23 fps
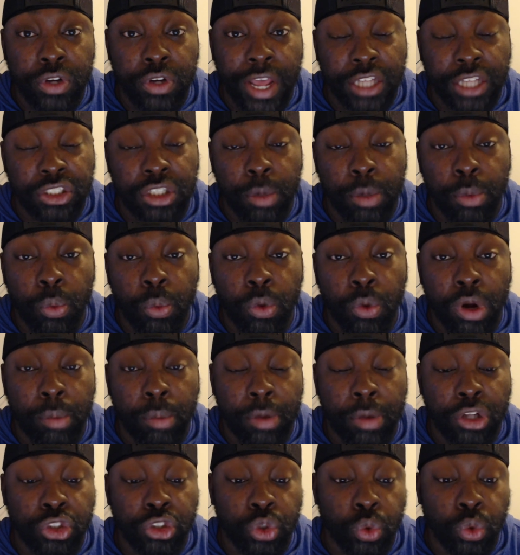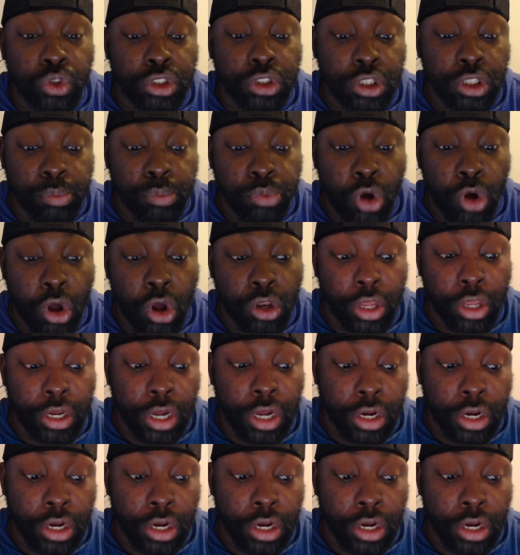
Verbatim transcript: That's number one of my two team parlay.